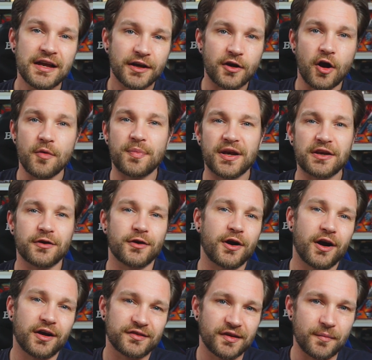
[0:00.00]
Go and pick your
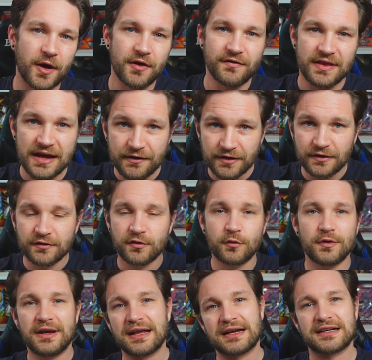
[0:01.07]
cards up over there. It is all
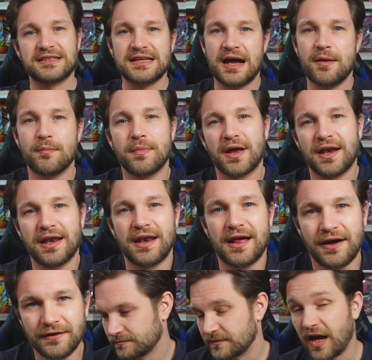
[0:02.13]
linked down below.
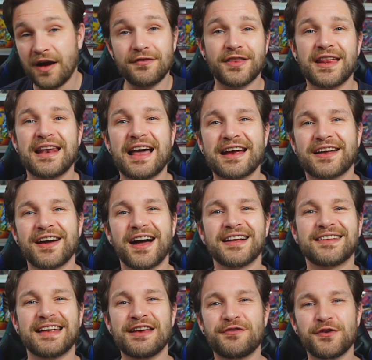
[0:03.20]
Other than that,
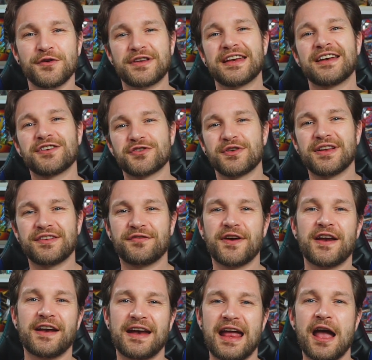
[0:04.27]
guys, if you did enjoy this
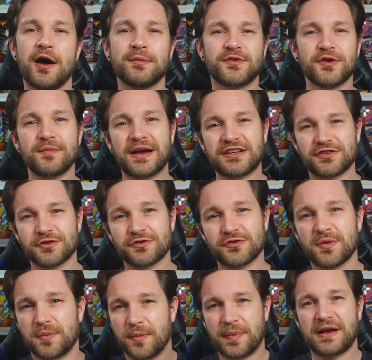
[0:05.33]
video and it helped, do make sure to
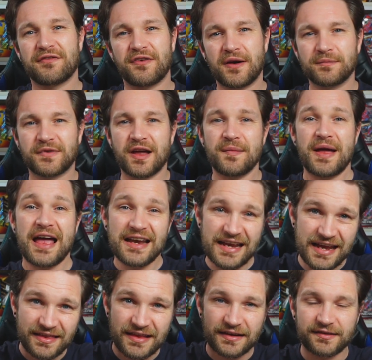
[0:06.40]
drop a big thumbs up and
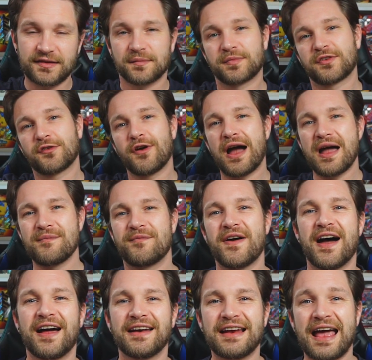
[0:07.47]
hit that subscribe
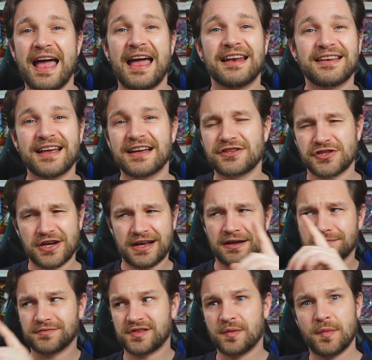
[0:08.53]
button, and check
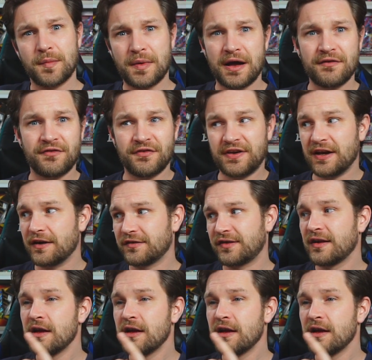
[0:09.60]
out some of my other videos